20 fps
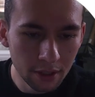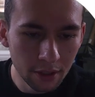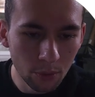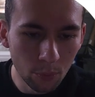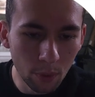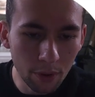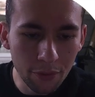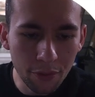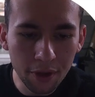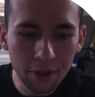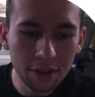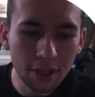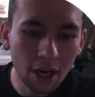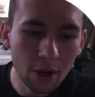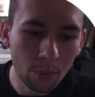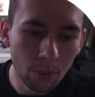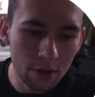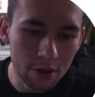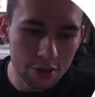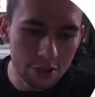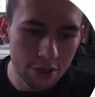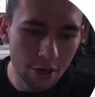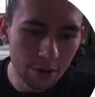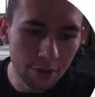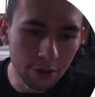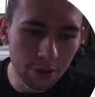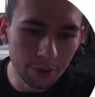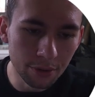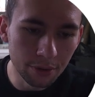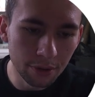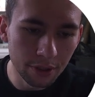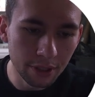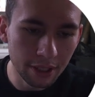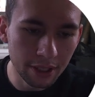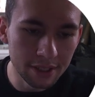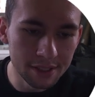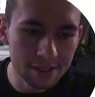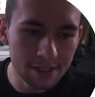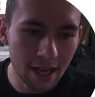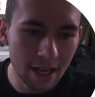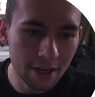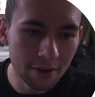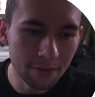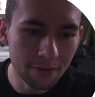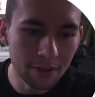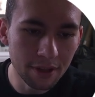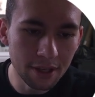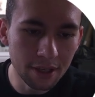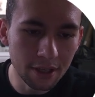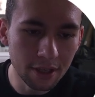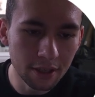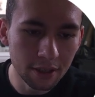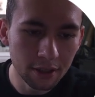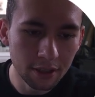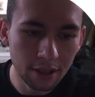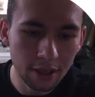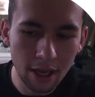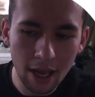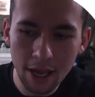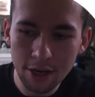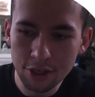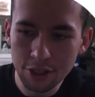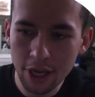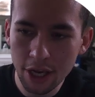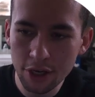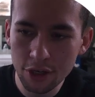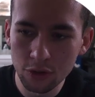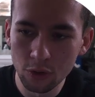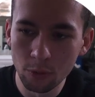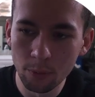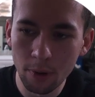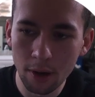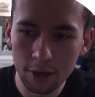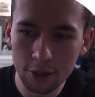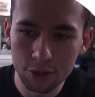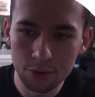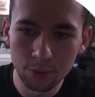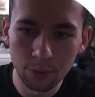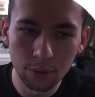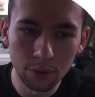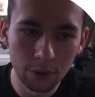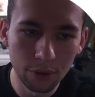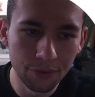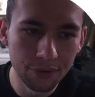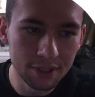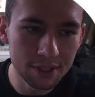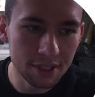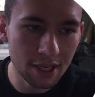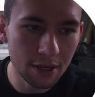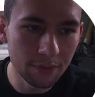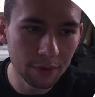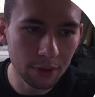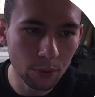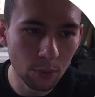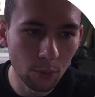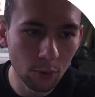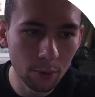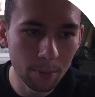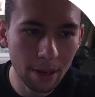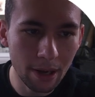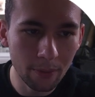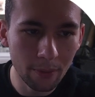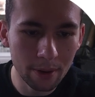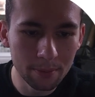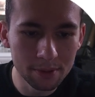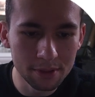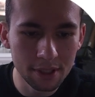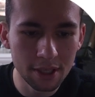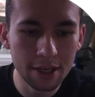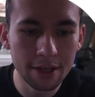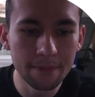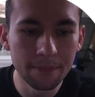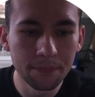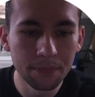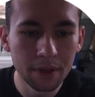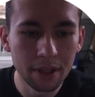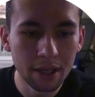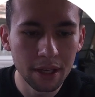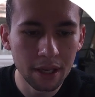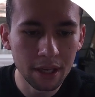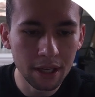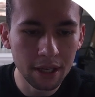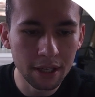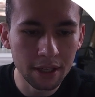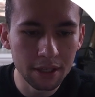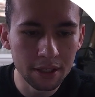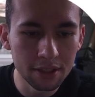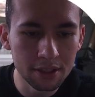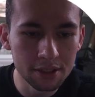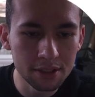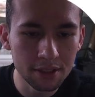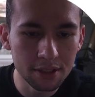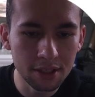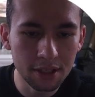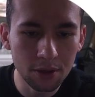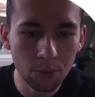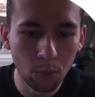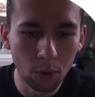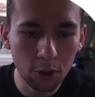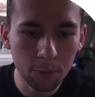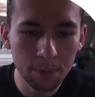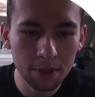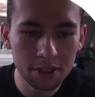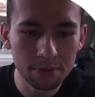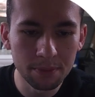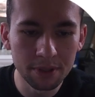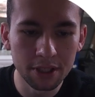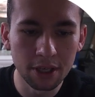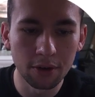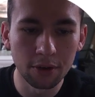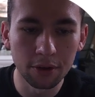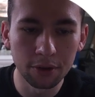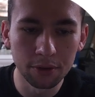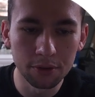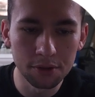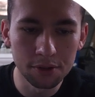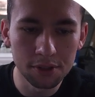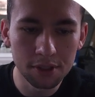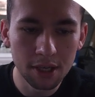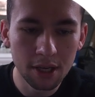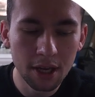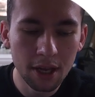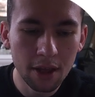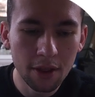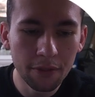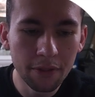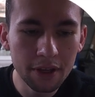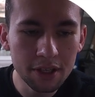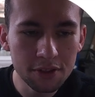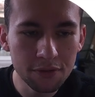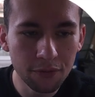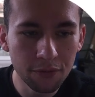One thing that I want to show you inside of the educational module on the Sandvik CoralMat website is the workpiece materials. This